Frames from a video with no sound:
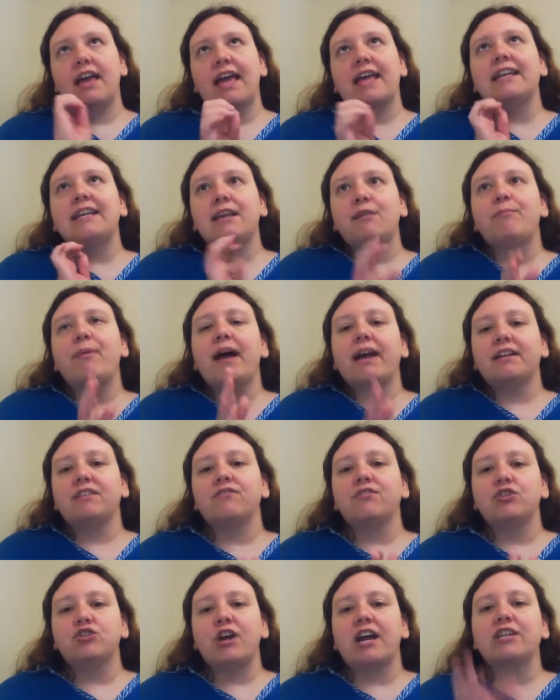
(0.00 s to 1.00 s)
and impact
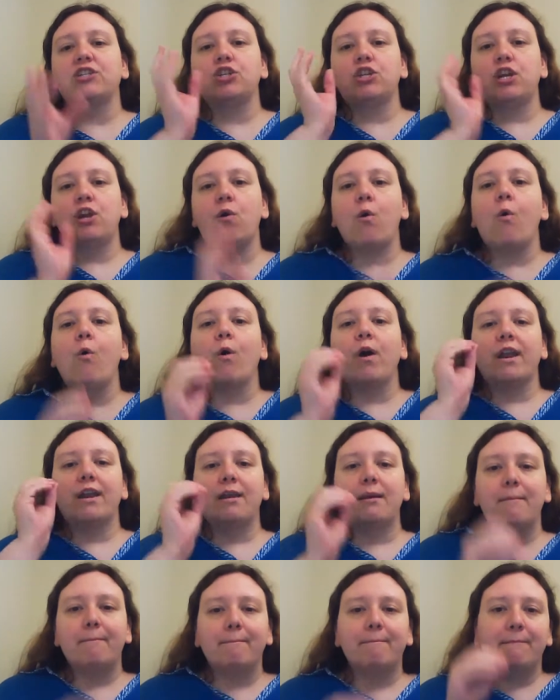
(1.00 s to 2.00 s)
of the tragedy
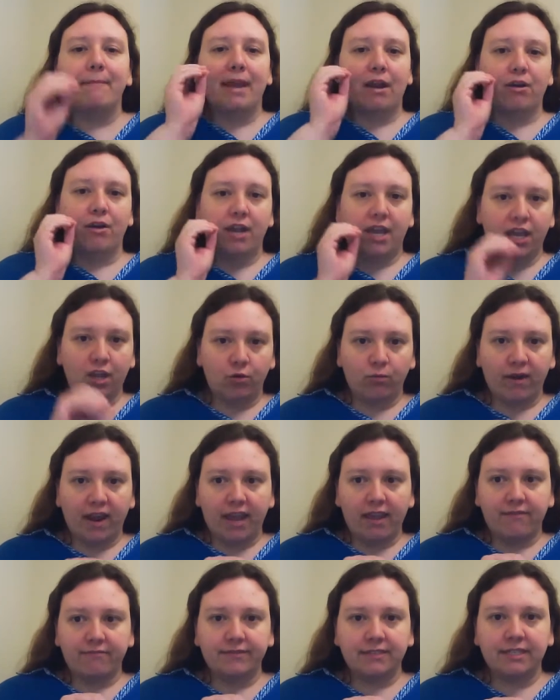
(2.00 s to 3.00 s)
on Mary
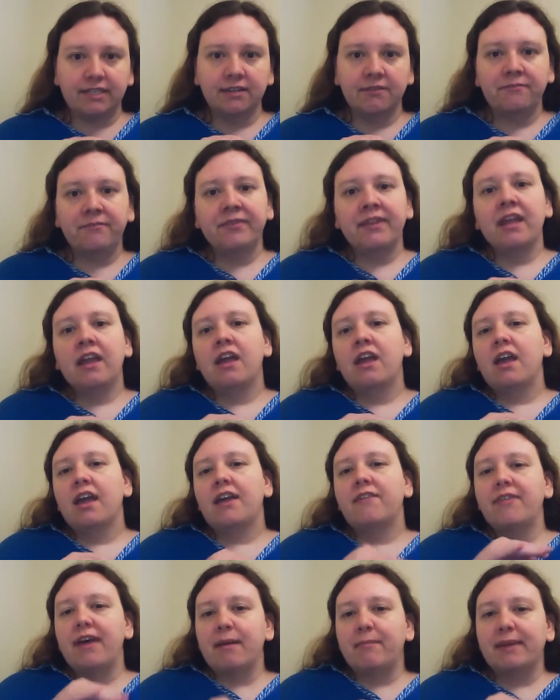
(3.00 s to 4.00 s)
Graves,
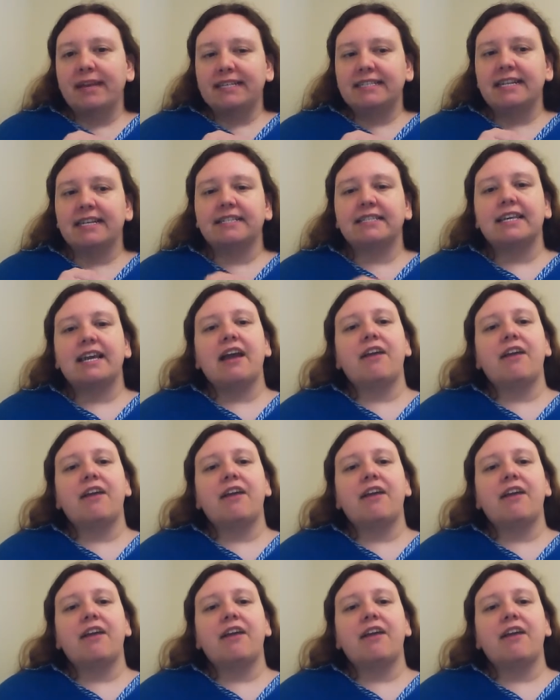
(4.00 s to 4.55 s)
if that makes sense.